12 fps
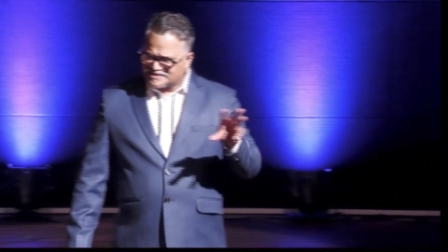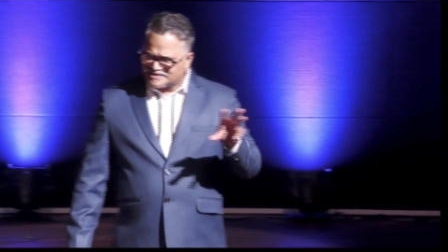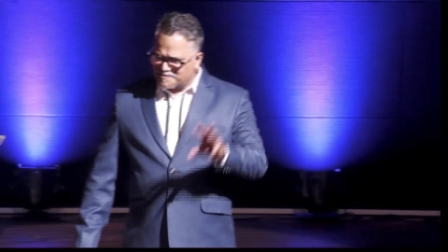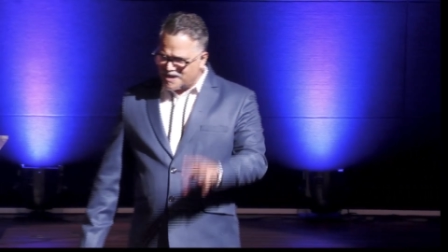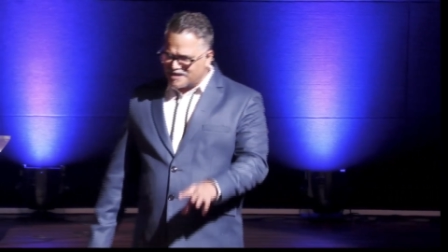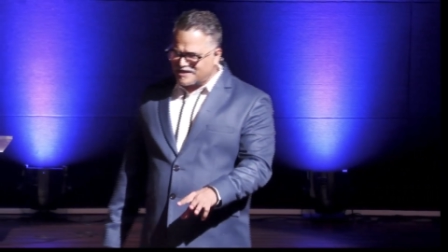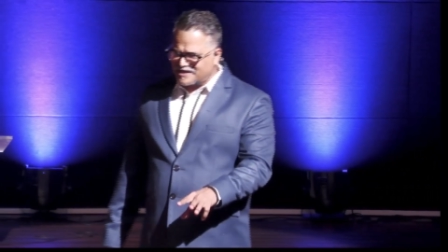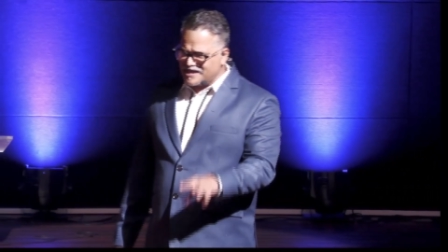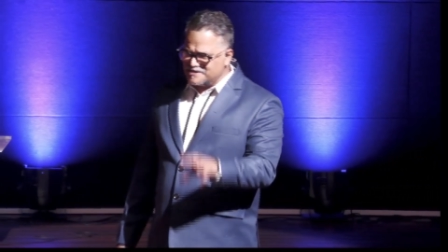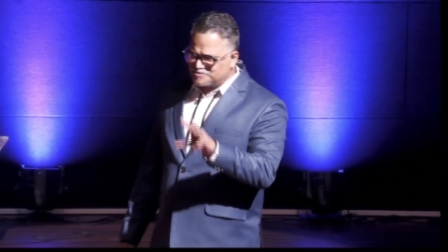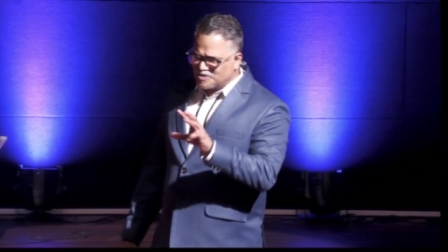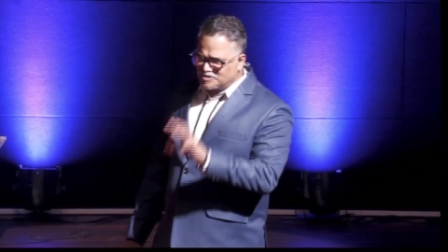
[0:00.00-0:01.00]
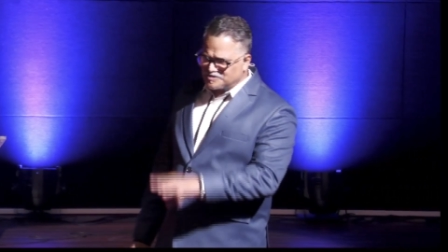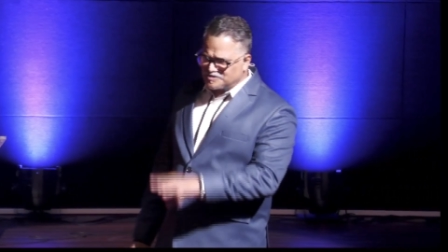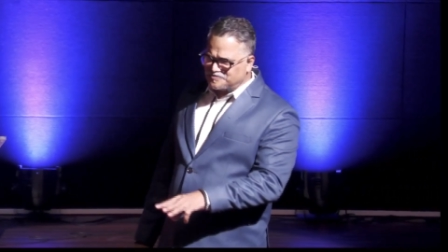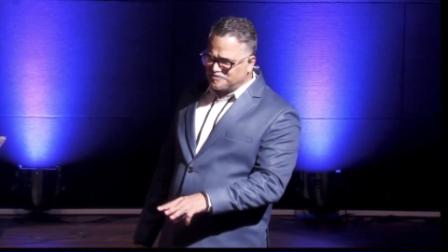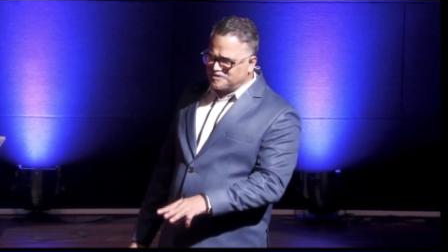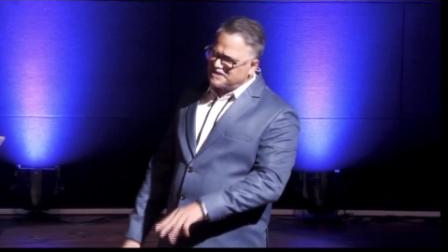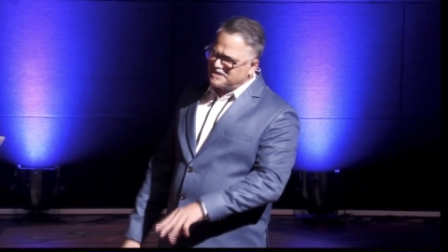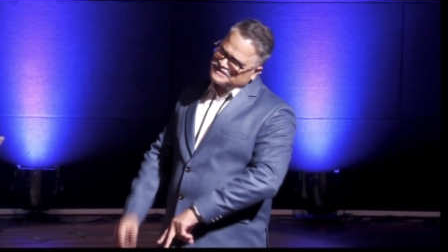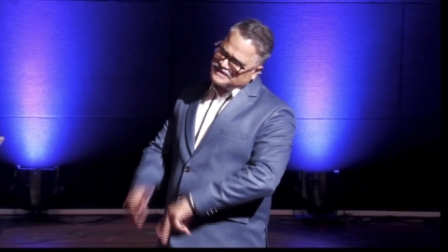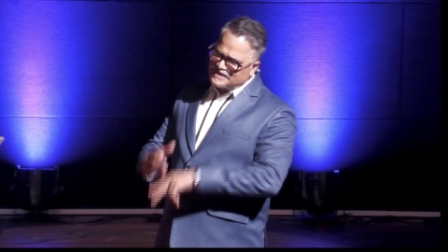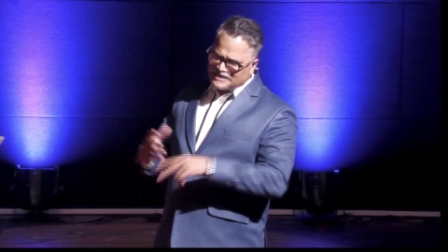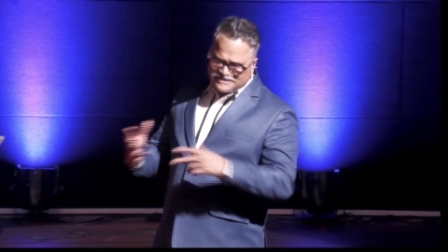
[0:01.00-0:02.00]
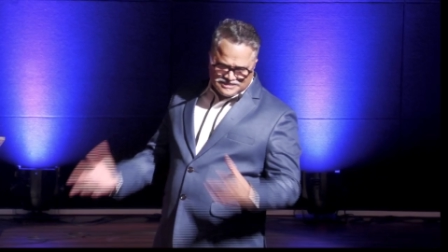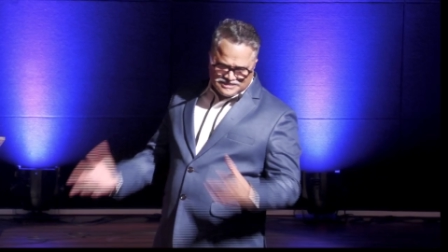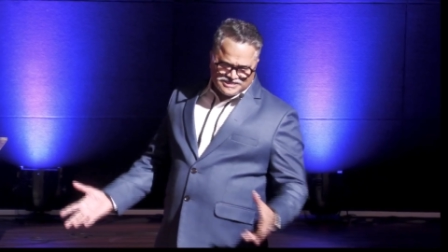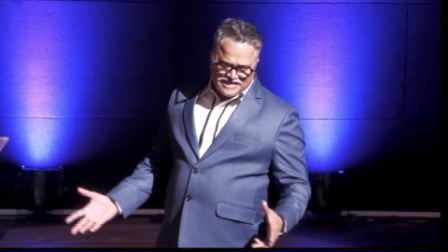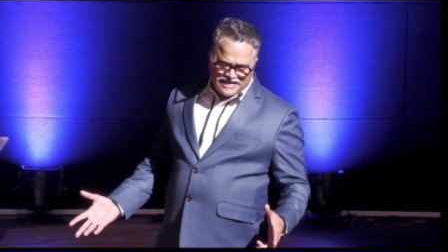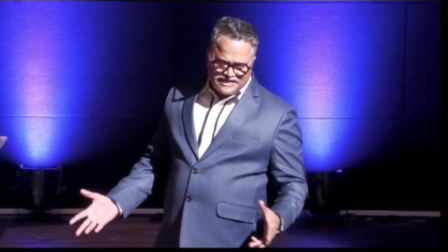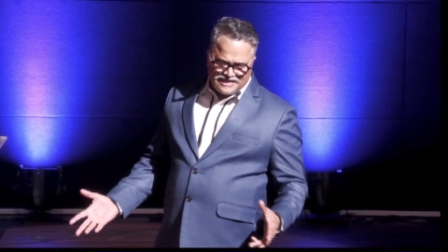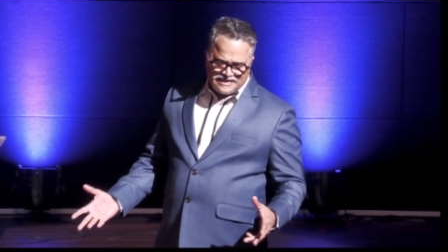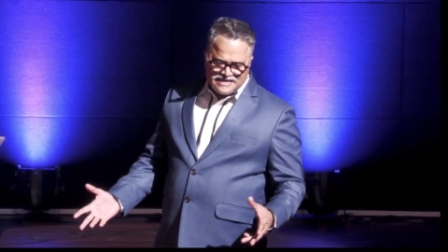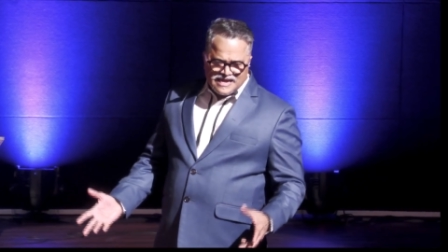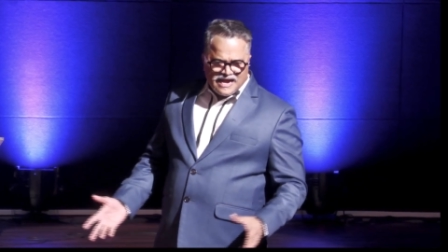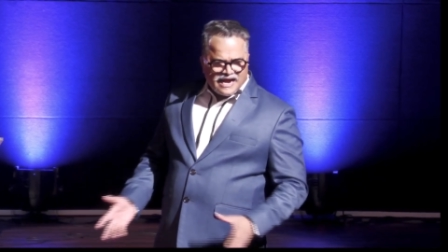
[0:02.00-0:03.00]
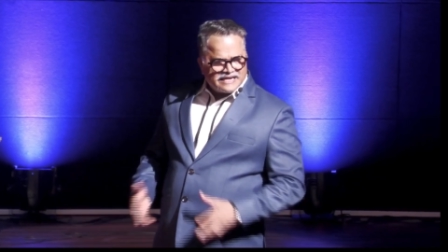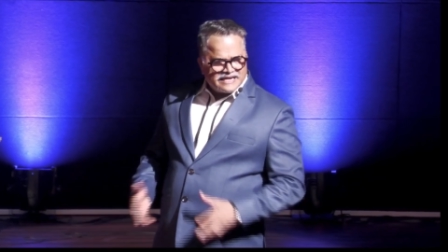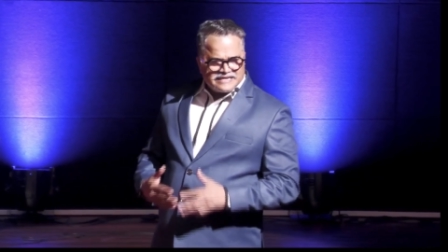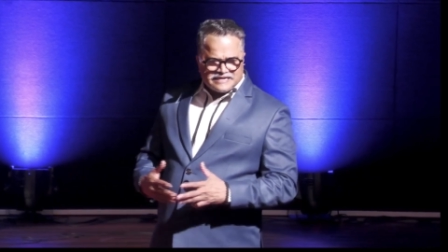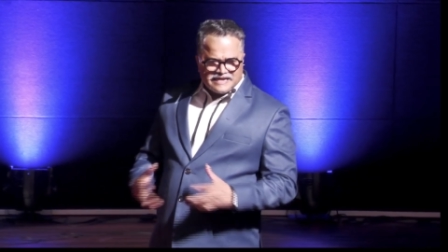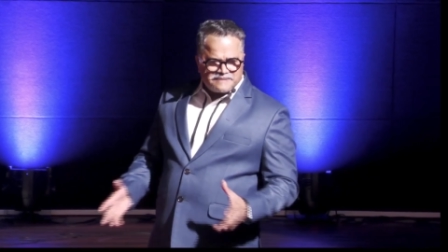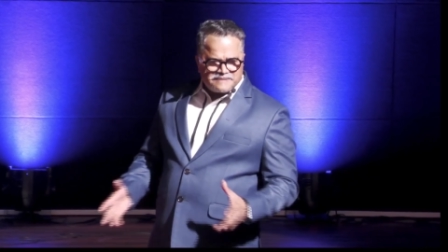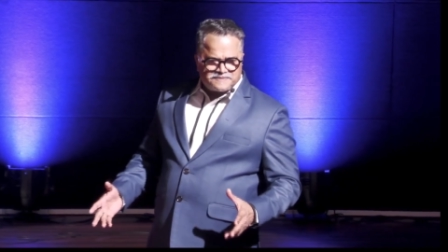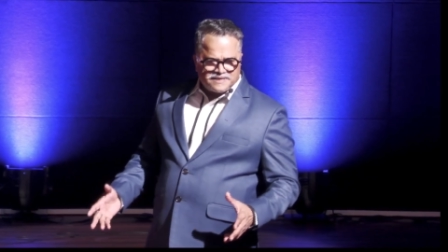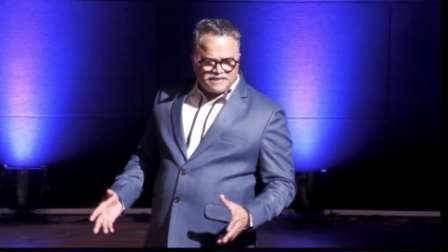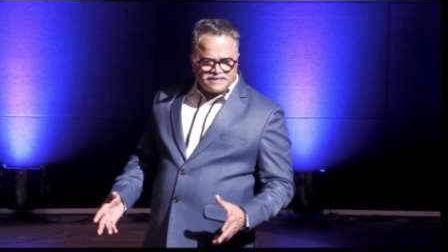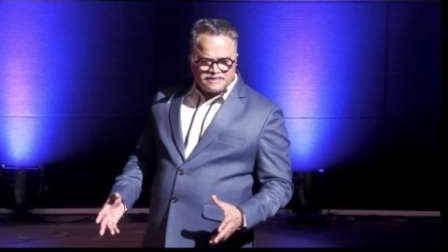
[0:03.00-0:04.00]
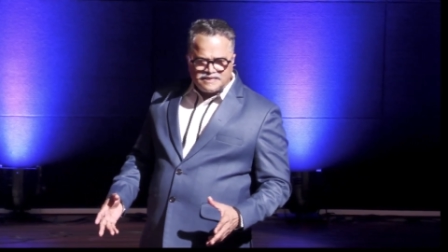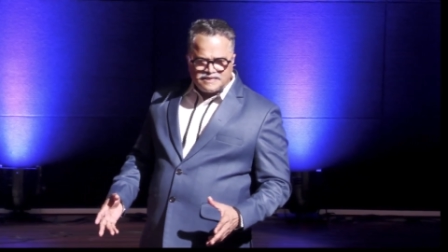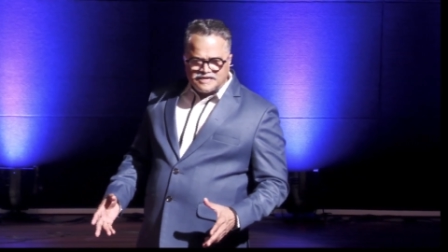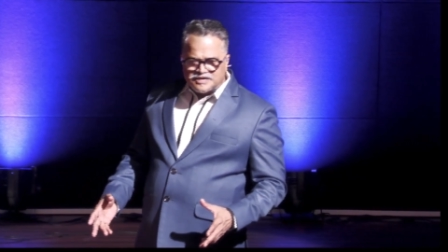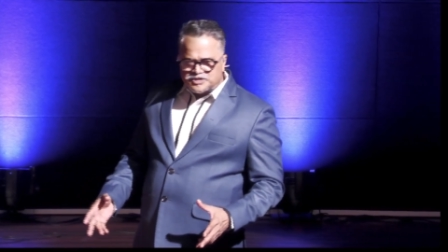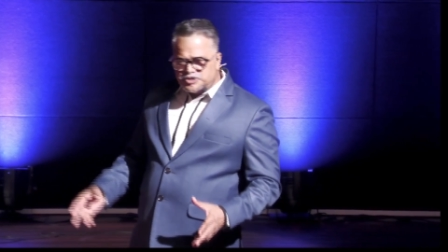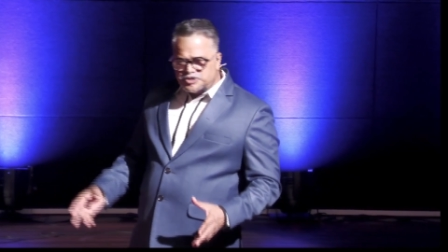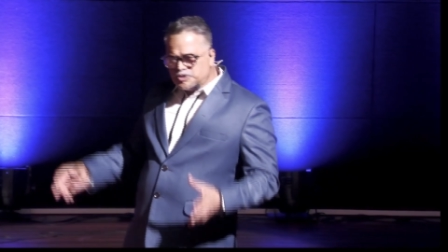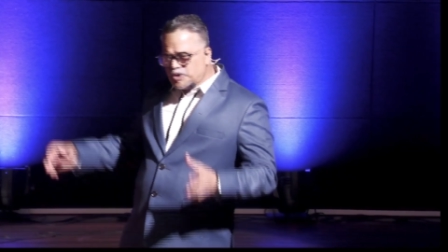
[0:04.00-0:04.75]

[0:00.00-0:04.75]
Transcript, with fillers: Tamar came, cooked the food, and said, let her share. And he raped her. Do you